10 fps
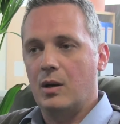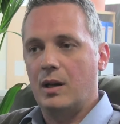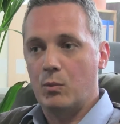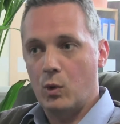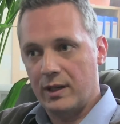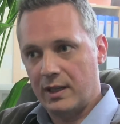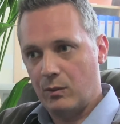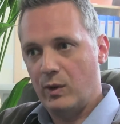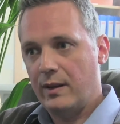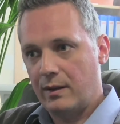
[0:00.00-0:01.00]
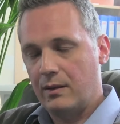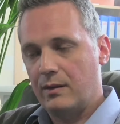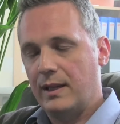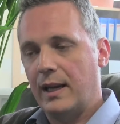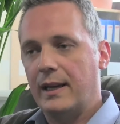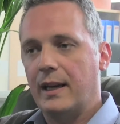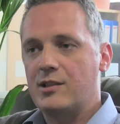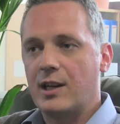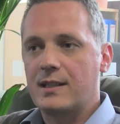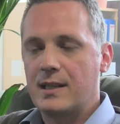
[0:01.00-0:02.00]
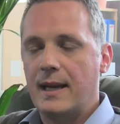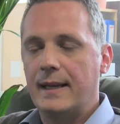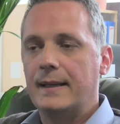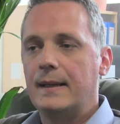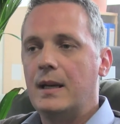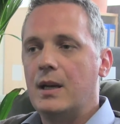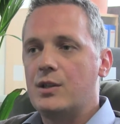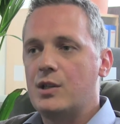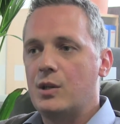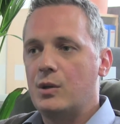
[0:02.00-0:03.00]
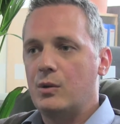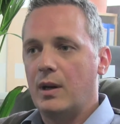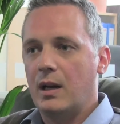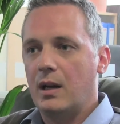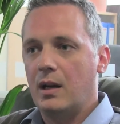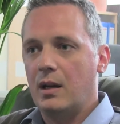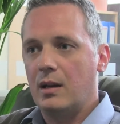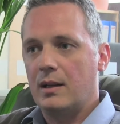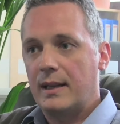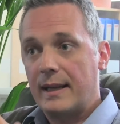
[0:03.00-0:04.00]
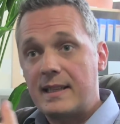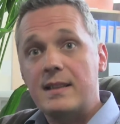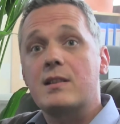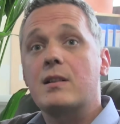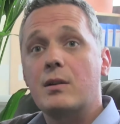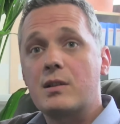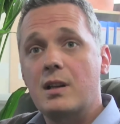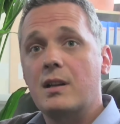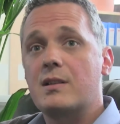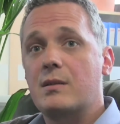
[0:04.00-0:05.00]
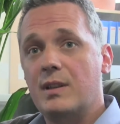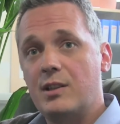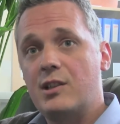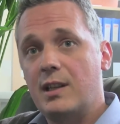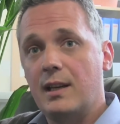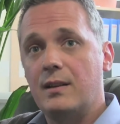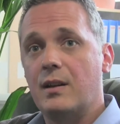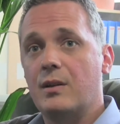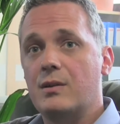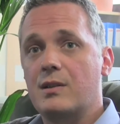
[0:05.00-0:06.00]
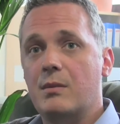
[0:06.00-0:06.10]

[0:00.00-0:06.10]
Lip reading: in working with the AHSN, to get into those sites, to initiate those